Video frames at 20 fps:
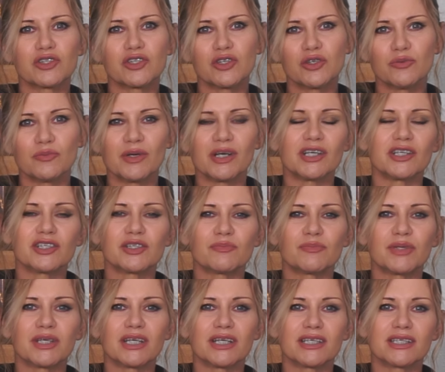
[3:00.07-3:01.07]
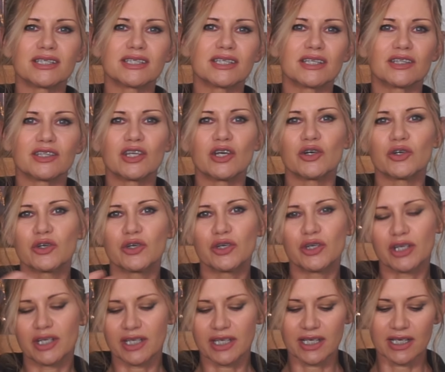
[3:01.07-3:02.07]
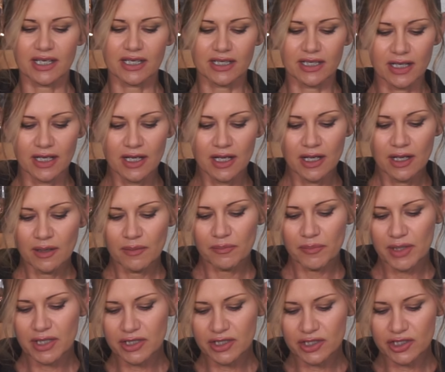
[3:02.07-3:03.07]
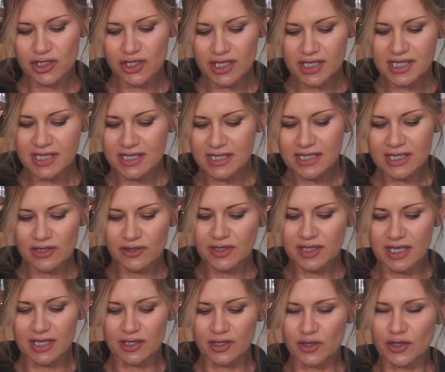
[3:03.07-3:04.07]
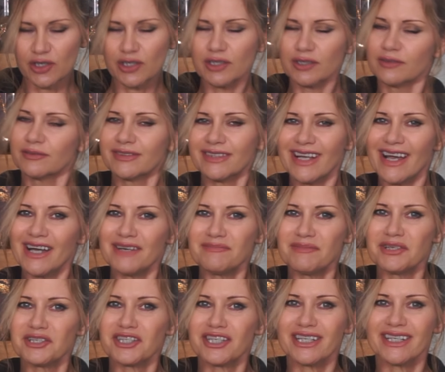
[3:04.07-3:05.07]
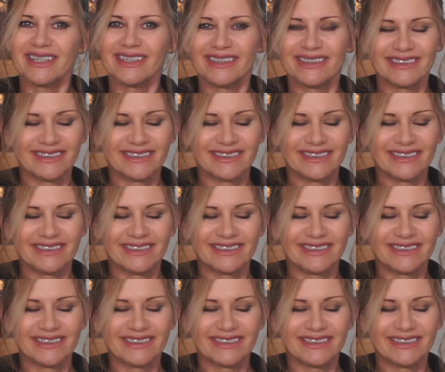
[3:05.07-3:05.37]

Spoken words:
too much because they'll cook again. But just until tender, not mushy.